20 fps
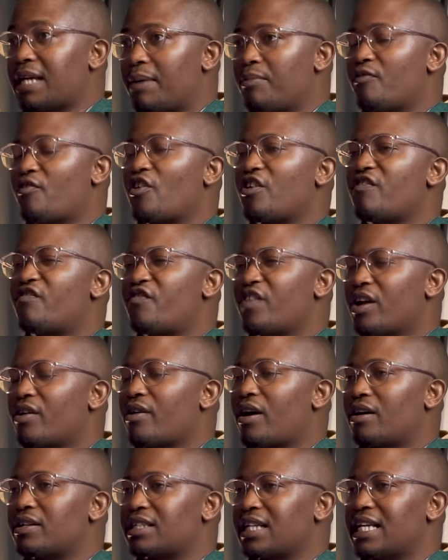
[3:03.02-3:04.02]
time, we've got to
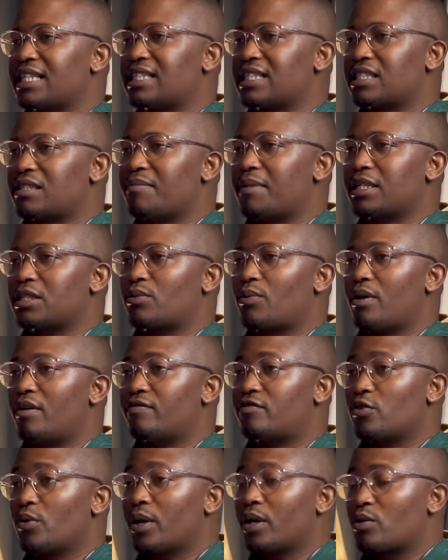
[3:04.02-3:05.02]
figure out a systematic way
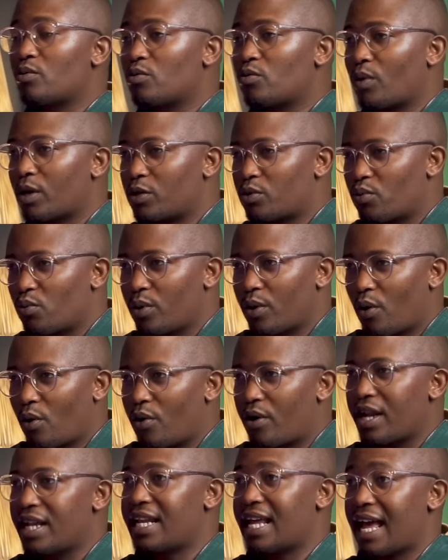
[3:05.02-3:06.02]
of doing it with what we
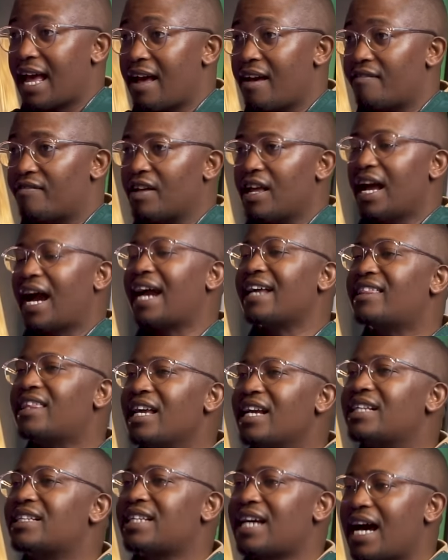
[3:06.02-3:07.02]
already have. I
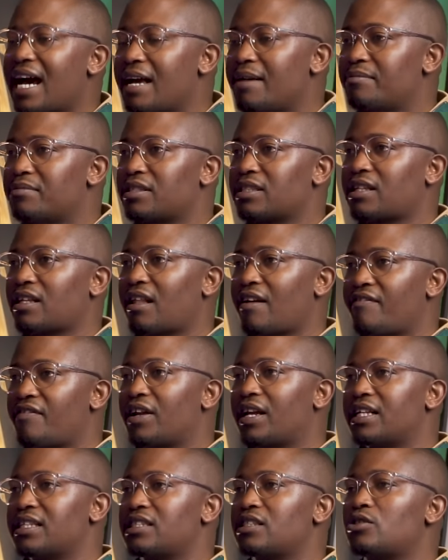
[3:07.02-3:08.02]
think South
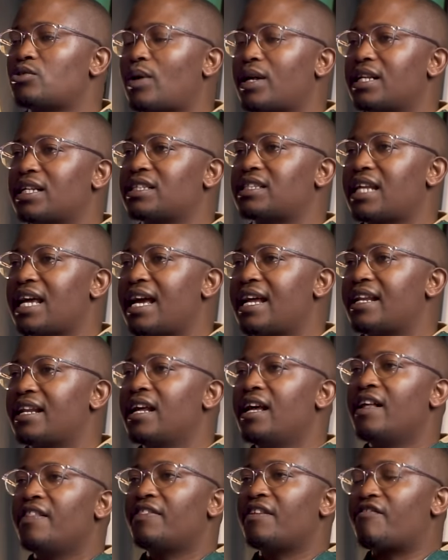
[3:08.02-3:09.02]
Africans need to understand
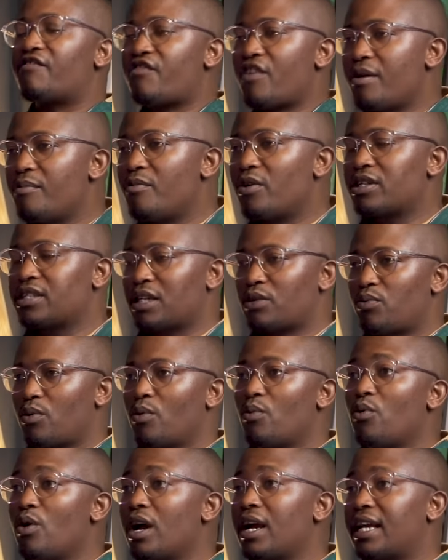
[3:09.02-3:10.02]
the frameworks that we
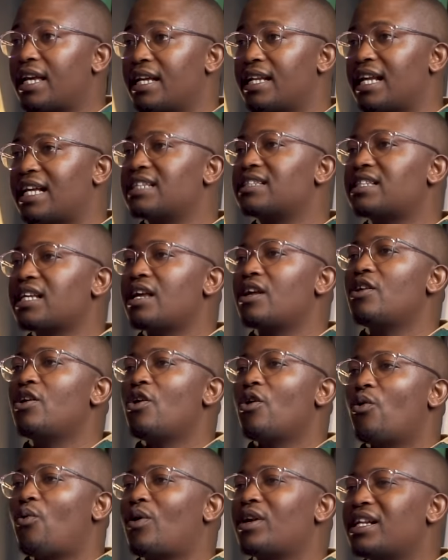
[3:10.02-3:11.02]
work in and say,
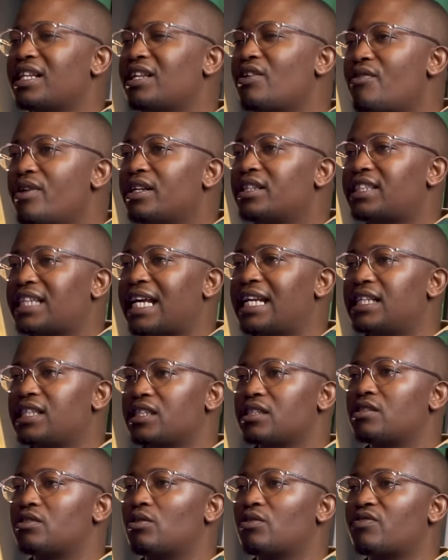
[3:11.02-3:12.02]
what are the real
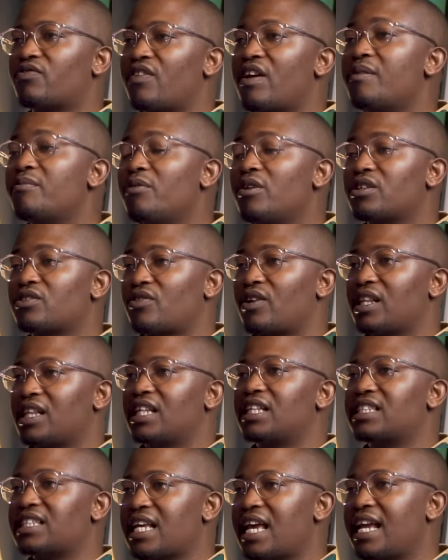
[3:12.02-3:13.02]
challenges in those frameworks, rather
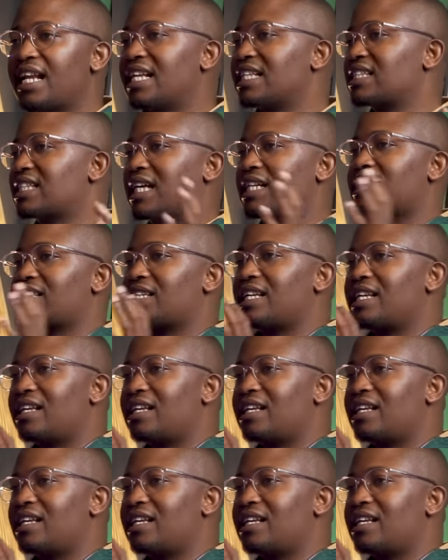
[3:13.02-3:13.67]
than saying, let's start